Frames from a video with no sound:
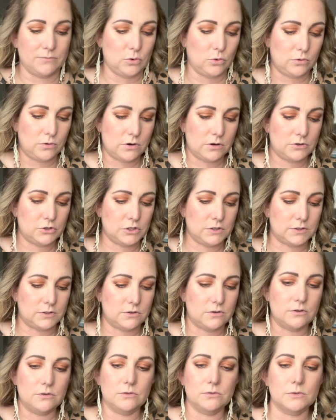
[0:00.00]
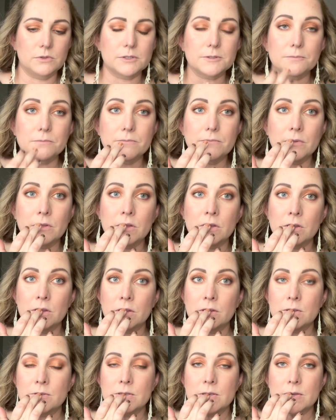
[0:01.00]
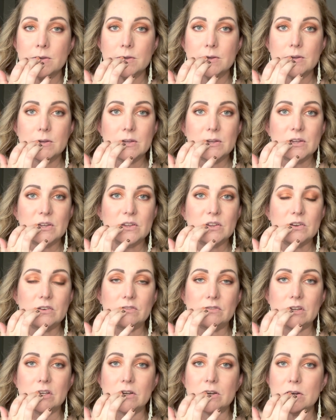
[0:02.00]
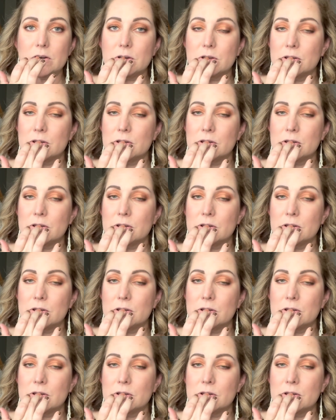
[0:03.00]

or just use your finger